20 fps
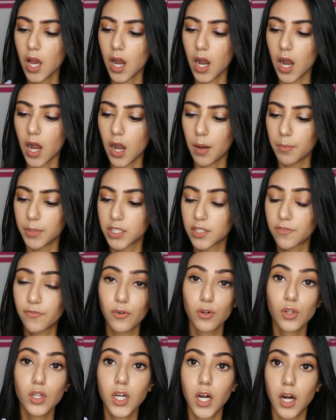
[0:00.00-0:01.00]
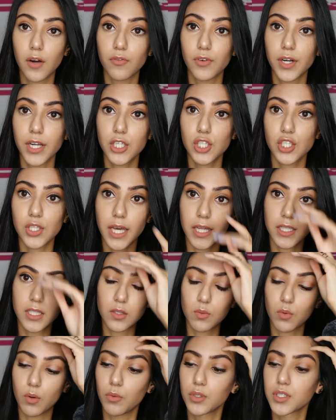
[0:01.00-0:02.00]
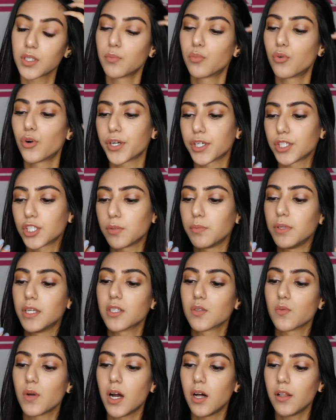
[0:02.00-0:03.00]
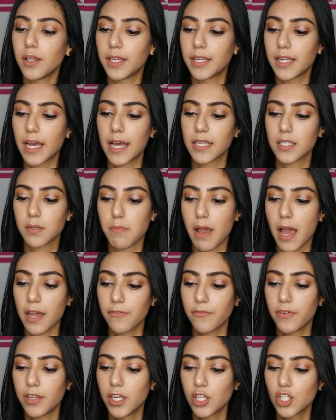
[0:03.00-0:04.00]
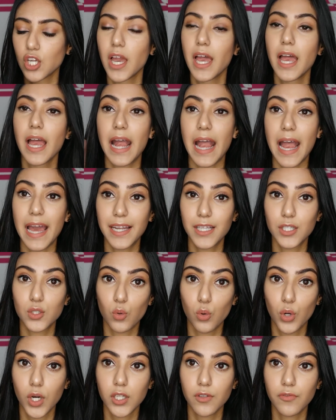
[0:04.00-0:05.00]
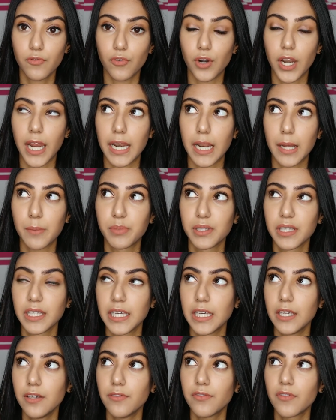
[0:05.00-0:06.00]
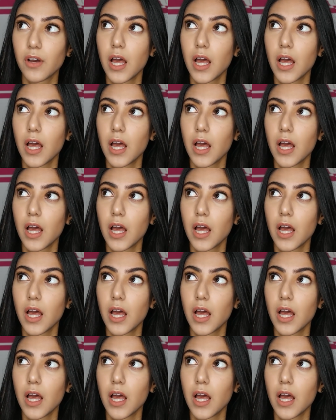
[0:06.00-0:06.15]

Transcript: It's full coverage. That's what was important to me as well. It has a matte finish. And it's oil-free, and I believe